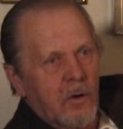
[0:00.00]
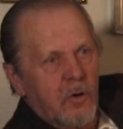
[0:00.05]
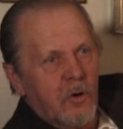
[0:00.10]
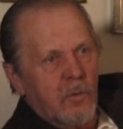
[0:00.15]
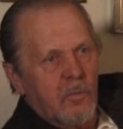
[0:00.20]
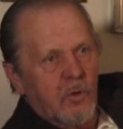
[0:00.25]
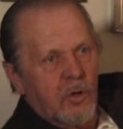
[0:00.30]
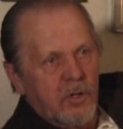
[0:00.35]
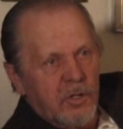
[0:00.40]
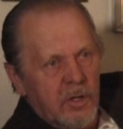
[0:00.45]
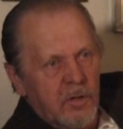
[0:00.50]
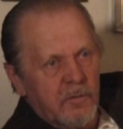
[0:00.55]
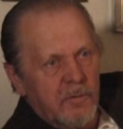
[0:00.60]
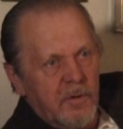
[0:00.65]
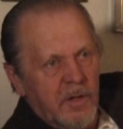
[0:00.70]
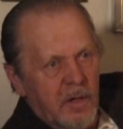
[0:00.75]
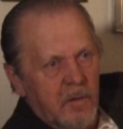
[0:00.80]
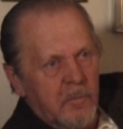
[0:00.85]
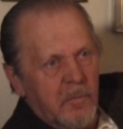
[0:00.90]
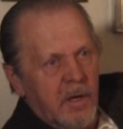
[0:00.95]
commercial
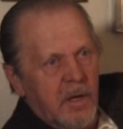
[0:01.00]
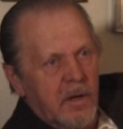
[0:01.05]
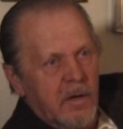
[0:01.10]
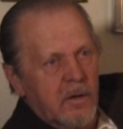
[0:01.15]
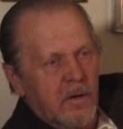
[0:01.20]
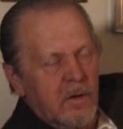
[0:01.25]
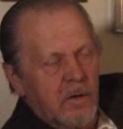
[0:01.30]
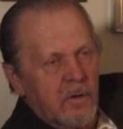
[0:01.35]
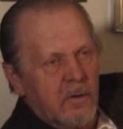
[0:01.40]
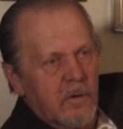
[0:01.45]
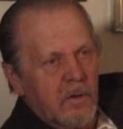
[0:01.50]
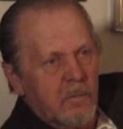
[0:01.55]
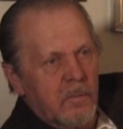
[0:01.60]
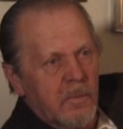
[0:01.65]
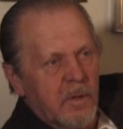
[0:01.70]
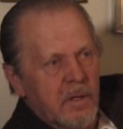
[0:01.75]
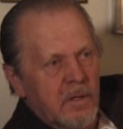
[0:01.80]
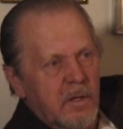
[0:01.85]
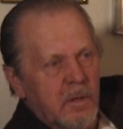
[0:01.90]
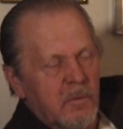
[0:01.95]
filmmaker
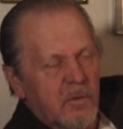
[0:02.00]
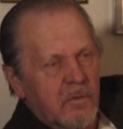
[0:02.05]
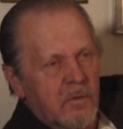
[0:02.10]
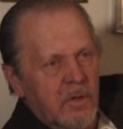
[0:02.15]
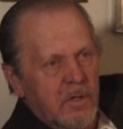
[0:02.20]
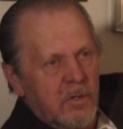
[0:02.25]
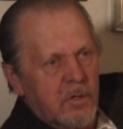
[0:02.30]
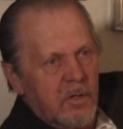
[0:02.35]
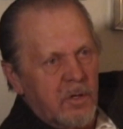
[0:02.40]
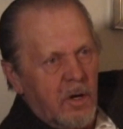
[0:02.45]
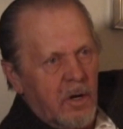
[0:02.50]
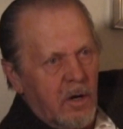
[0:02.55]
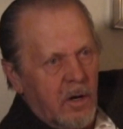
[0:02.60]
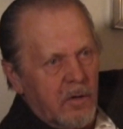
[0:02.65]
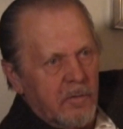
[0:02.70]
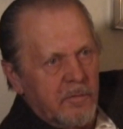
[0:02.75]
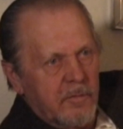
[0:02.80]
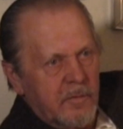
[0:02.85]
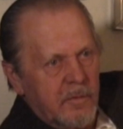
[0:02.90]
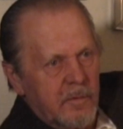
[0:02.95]
by the name of Richard
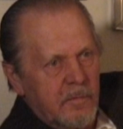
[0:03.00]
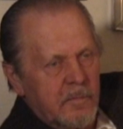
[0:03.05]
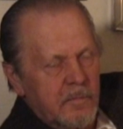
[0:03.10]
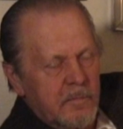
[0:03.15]
Huff,